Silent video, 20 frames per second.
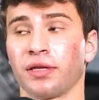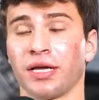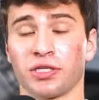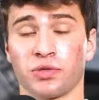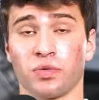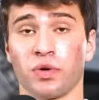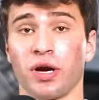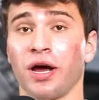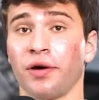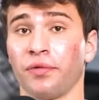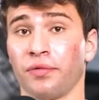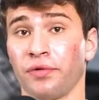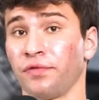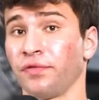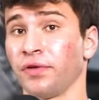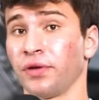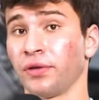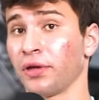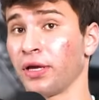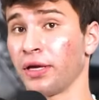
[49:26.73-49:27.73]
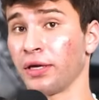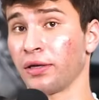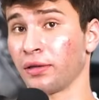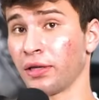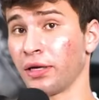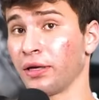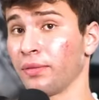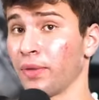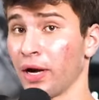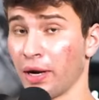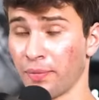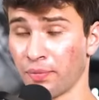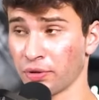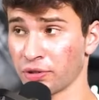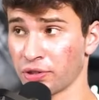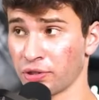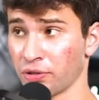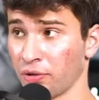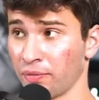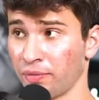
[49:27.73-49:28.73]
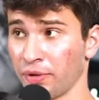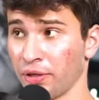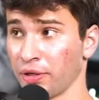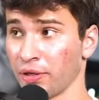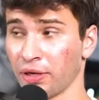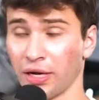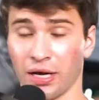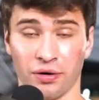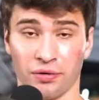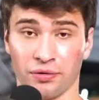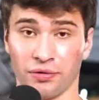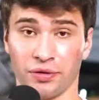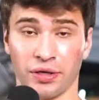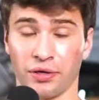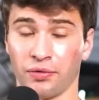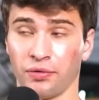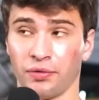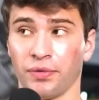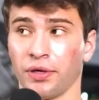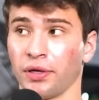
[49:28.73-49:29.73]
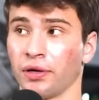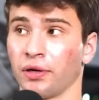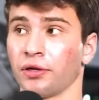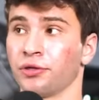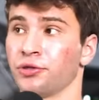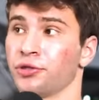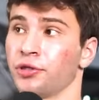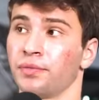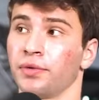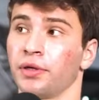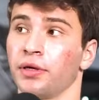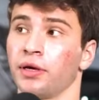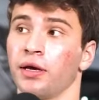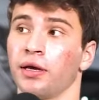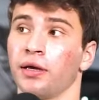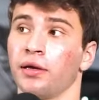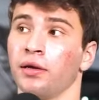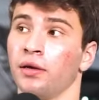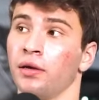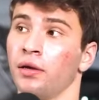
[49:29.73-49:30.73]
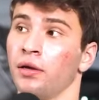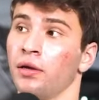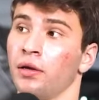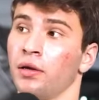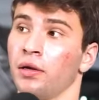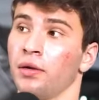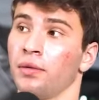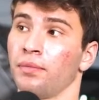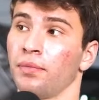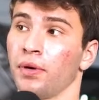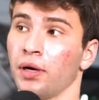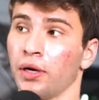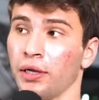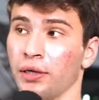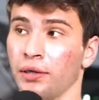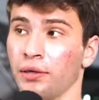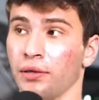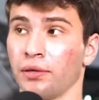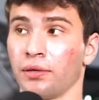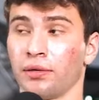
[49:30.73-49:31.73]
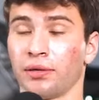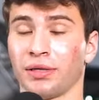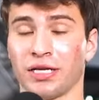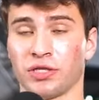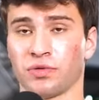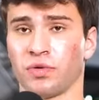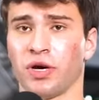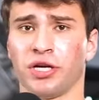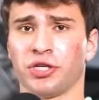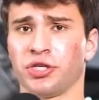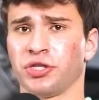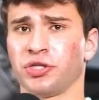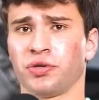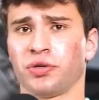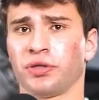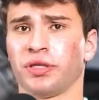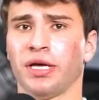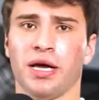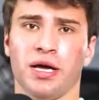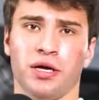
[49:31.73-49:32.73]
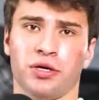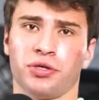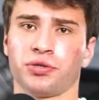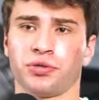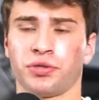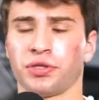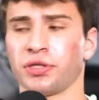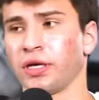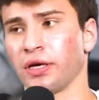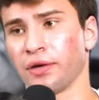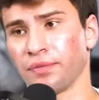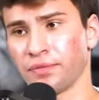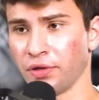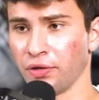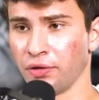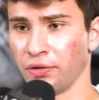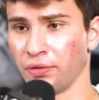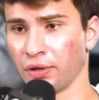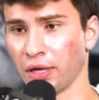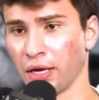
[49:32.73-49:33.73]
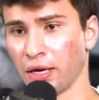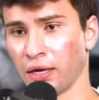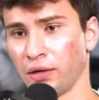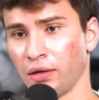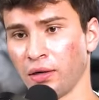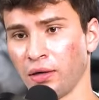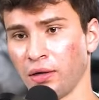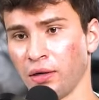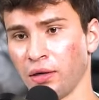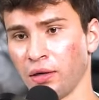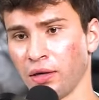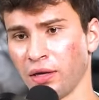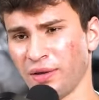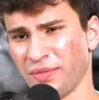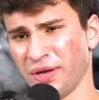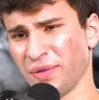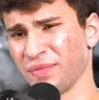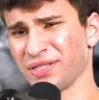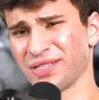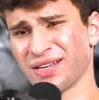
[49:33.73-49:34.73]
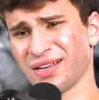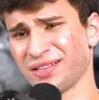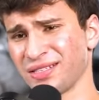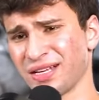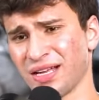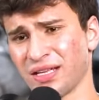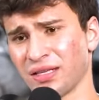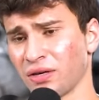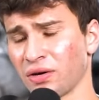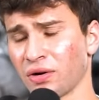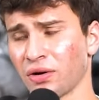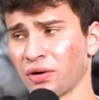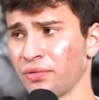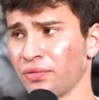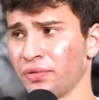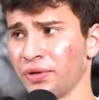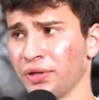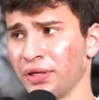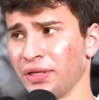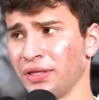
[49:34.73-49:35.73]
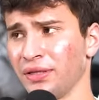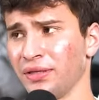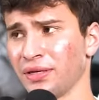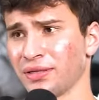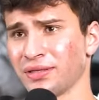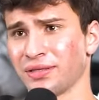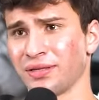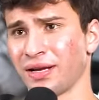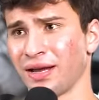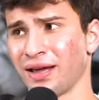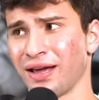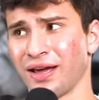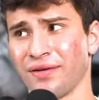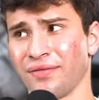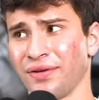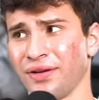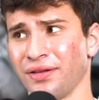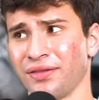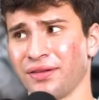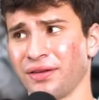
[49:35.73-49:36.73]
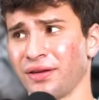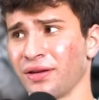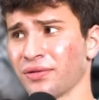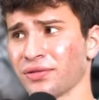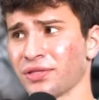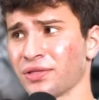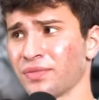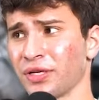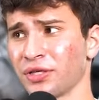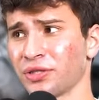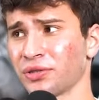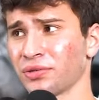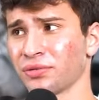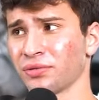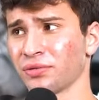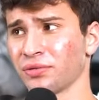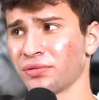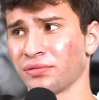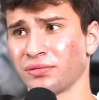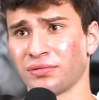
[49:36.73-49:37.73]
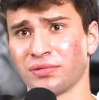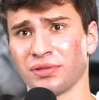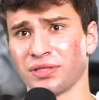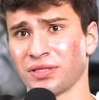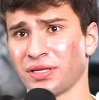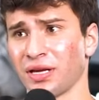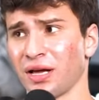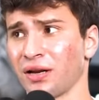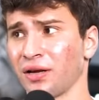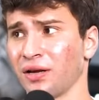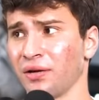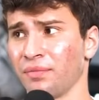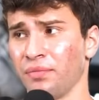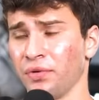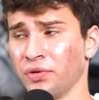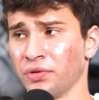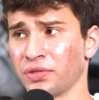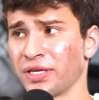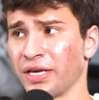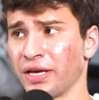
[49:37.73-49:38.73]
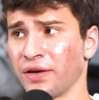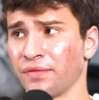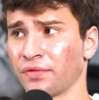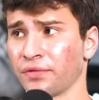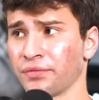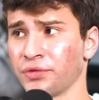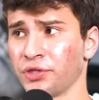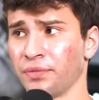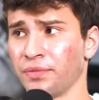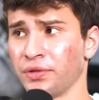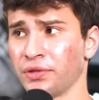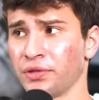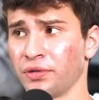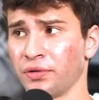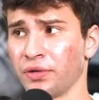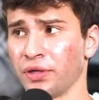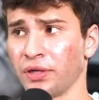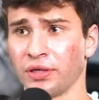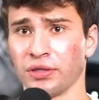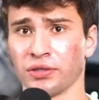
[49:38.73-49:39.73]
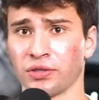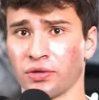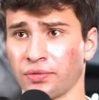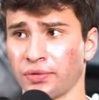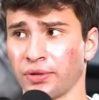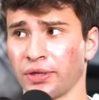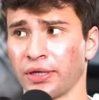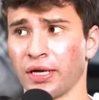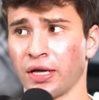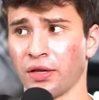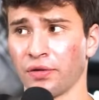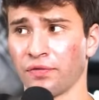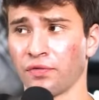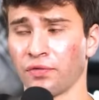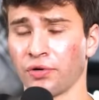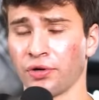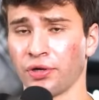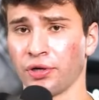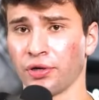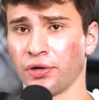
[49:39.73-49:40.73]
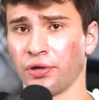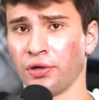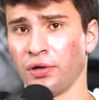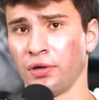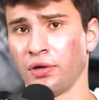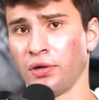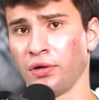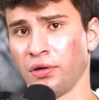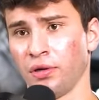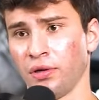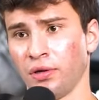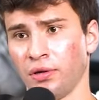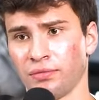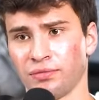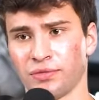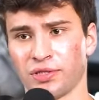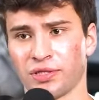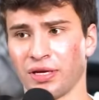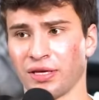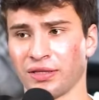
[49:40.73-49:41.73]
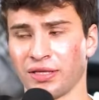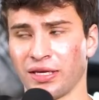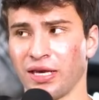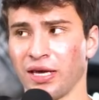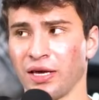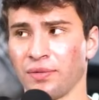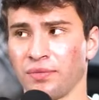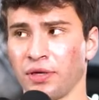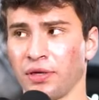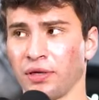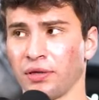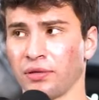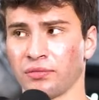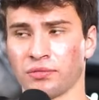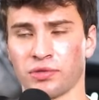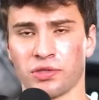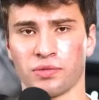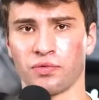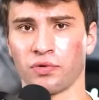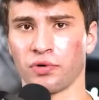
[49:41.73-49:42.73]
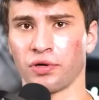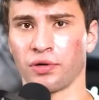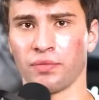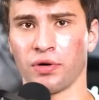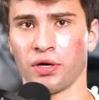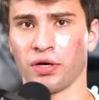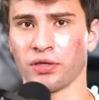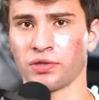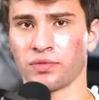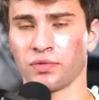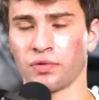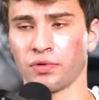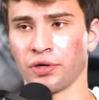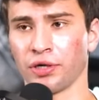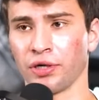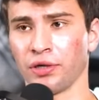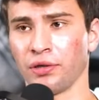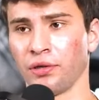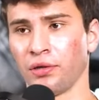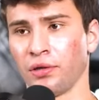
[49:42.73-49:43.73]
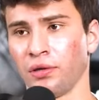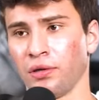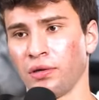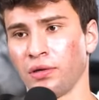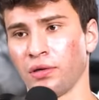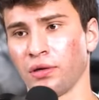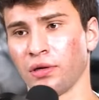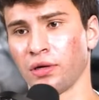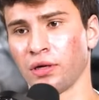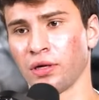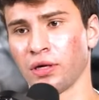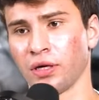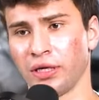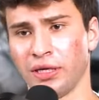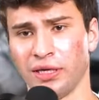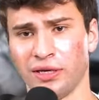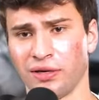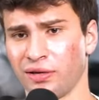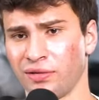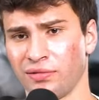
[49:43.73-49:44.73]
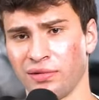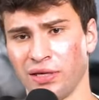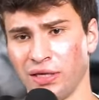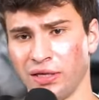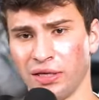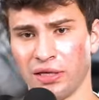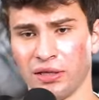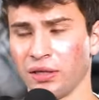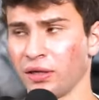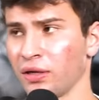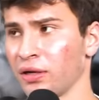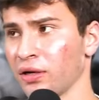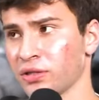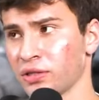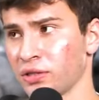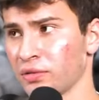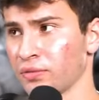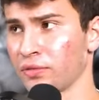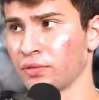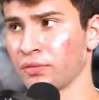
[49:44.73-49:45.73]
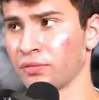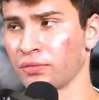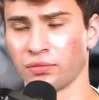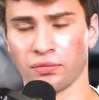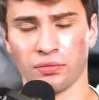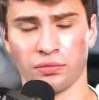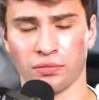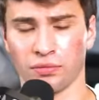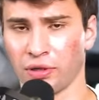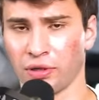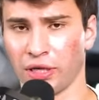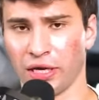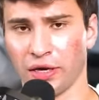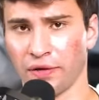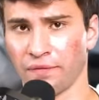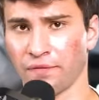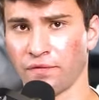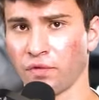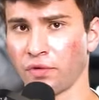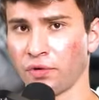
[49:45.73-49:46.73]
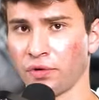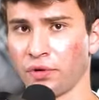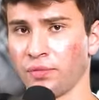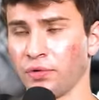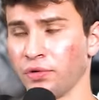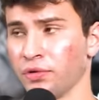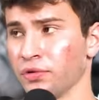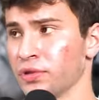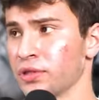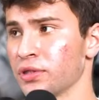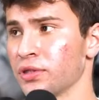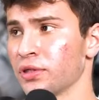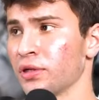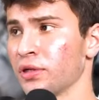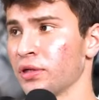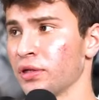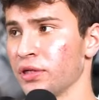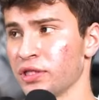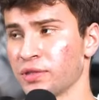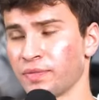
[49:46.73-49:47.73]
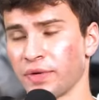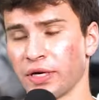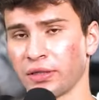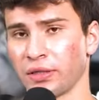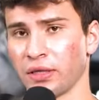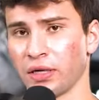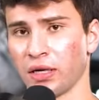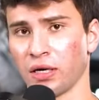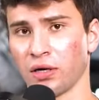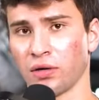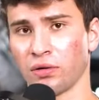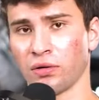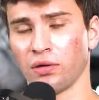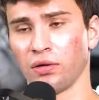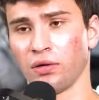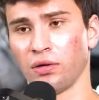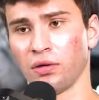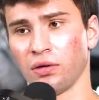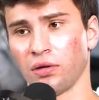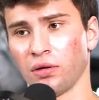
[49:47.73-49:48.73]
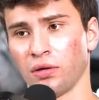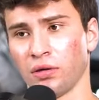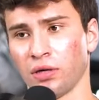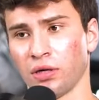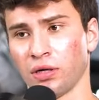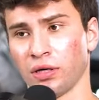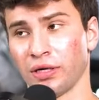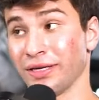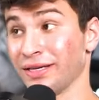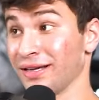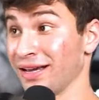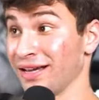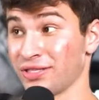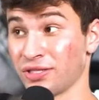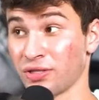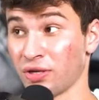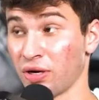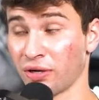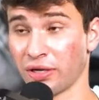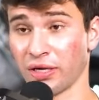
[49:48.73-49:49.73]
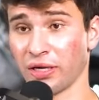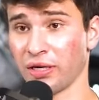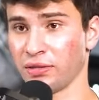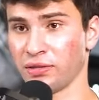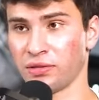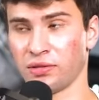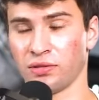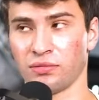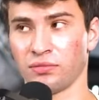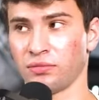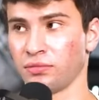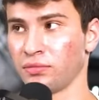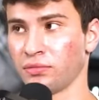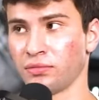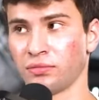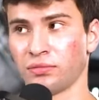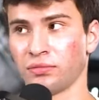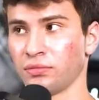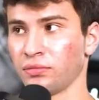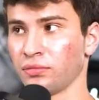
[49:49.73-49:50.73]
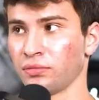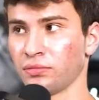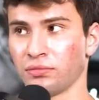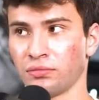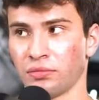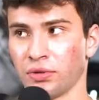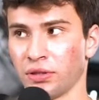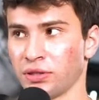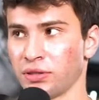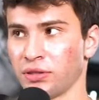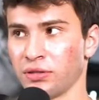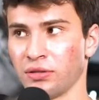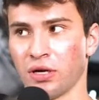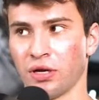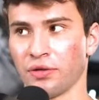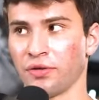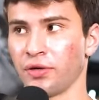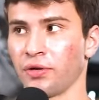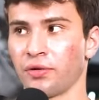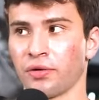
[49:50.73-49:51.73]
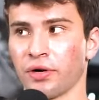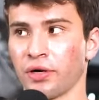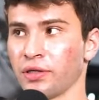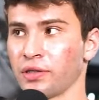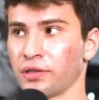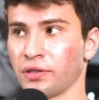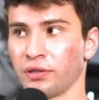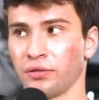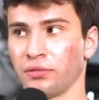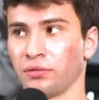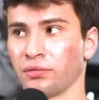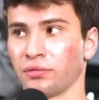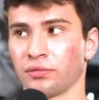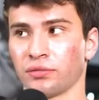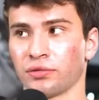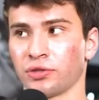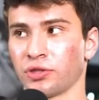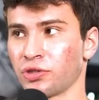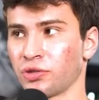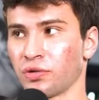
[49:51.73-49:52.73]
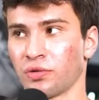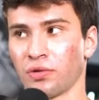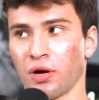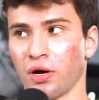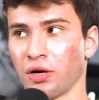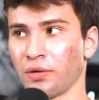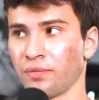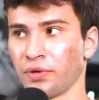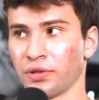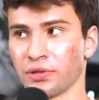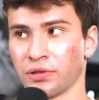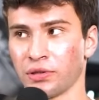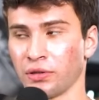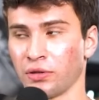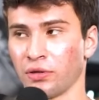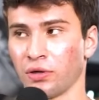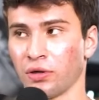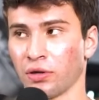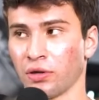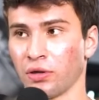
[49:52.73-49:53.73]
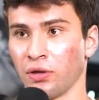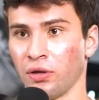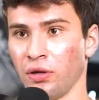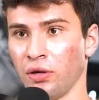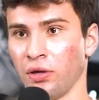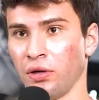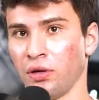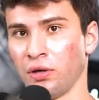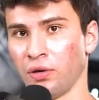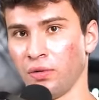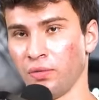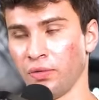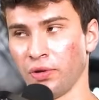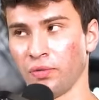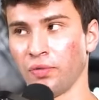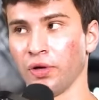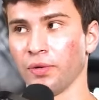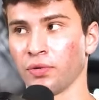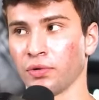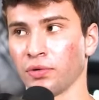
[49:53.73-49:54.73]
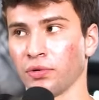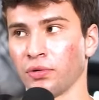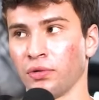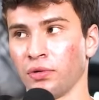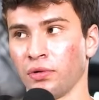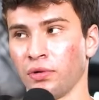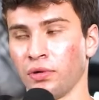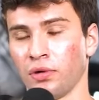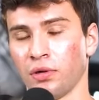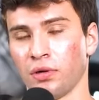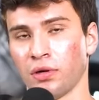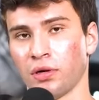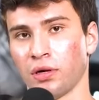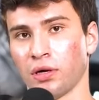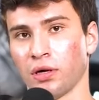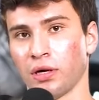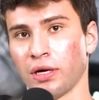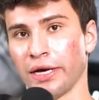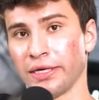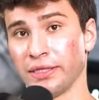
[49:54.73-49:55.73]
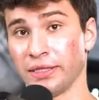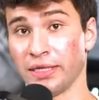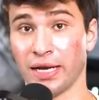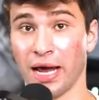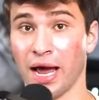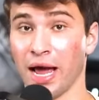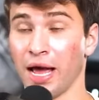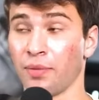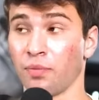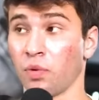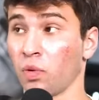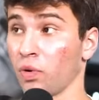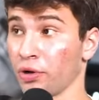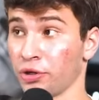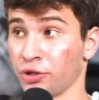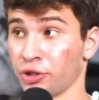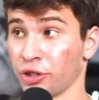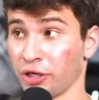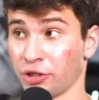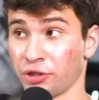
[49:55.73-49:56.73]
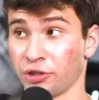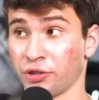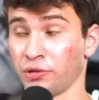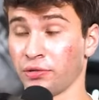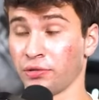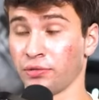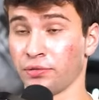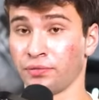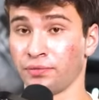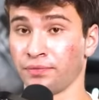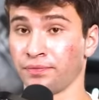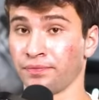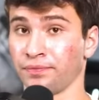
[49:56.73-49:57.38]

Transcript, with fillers: That's what I would feel like. Like my personal opinion, I don't think it would be on GPI, but that's why I just took that extra step to do that. I mean, besides that, the car really doesn't have anything else special. It's got a boost cam from GP Tuning. He's over in California. It's got the cam kit supporting mods for it. Uh, he he did the custom cam for yeah. the boost. He specced it out. Uh, it has stock heads. It's nothing crazy. It's just a rod and piston car with a Whipple. Uh, I did add port injection.